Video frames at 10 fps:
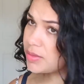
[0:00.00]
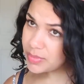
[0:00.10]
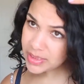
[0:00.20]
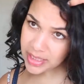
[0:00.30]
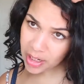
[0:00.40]

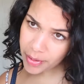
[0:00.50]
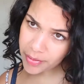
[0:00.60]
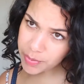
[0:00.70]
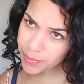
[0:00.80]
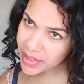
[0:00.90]
my scalp
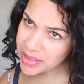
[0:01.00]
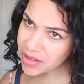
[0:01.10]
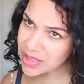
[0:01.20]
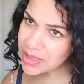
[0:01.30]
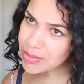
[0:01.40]
helps better.
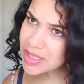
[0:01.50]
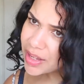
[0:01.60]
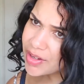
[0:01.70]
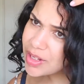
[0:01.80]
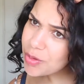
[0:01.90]
I seem to
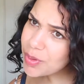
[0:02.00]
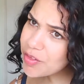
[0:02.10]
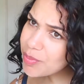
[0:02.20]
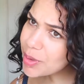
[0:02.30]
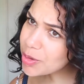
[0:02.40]
have a little
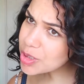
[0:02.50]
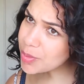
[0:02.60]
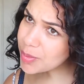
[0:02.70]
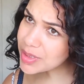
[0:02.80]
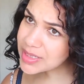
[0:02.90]
bit of build
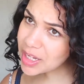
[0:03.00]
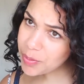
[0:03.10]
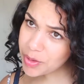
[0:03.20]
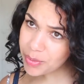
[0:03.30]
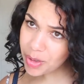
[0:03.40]
up on my
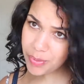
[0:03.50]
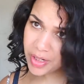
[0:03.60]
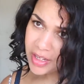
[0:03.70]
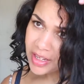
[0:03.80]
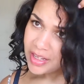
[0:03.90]
scalp at the
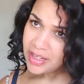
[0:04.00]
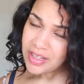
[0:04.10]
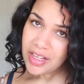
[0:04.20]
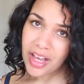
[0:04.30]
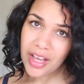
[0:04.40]
moment.
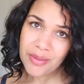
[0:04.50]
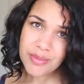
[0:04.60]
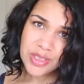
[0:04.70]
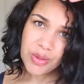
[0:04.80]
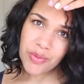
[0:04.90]

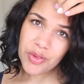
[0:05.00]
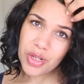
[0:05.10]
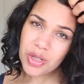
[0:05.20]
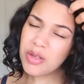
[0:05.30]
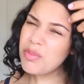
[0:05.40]
Um, so I've got
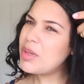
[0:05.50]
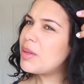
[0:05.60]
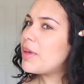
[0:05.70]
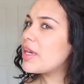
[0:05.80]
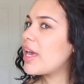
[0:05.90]
to be
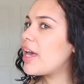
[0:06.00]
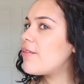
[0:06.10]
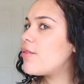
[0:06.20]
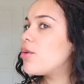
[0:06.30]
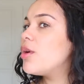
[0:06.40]
a bit
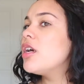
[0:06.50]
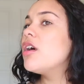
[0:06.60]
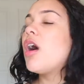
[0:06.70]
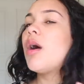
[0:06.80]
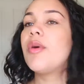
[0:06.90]
careful.
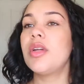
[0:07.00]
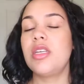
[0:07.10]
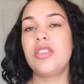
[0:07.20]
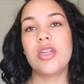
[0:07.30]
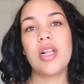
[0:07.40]
I might
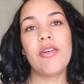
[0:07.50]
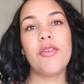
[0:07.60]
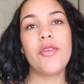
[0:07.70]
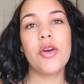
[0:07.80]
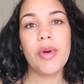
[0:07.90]
need to
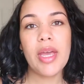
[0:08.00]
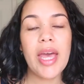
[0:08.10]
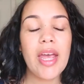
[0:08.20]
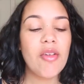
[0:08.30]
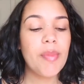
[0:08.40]
clarify my
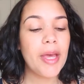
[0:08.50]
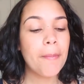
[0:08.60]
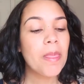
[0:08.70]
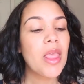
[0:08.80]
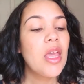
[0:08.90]
hair a
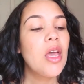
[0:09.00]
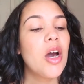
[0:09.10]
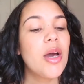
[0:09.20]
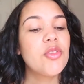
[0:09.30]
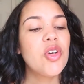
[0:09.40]
bit.
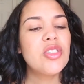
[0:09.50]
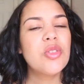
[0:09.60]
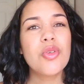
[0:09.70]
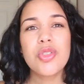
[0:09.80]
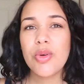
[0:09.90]
I'm trying
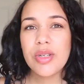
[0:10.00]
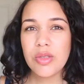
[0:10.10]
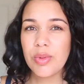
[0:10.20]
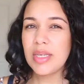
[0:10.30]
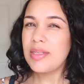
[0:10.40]
to wash
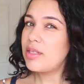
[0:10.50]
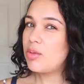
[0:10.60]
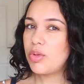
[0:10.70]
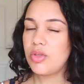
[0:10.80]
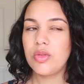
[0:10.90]
twice a week instead
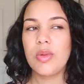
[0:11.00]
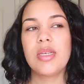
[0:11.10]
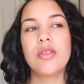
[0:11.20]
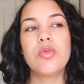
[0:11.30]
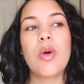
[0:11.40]
of once a
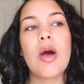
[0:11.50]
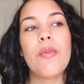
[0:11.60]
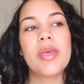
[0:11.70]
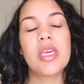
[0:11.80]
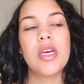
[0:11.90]
week as
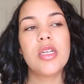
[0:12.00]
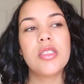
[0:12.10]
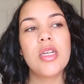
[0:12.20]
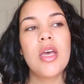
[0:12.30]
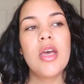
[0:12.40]
well
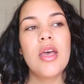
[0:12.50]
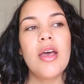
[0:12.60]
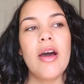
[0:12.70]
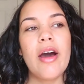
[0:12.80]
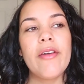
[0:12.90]
because
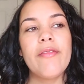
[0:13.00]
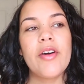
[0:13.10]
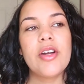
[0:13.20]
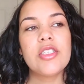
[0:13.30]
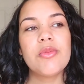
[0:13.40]
I
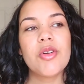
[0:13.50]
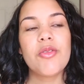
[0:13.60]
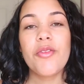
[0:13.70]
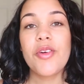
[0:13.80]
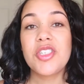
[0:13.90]
find I'm not
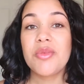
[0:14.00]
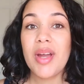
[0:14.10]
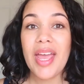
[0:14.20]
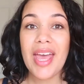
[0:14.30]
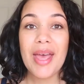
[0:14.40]
refreshing
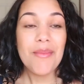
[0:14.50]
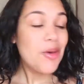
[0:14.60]
my hair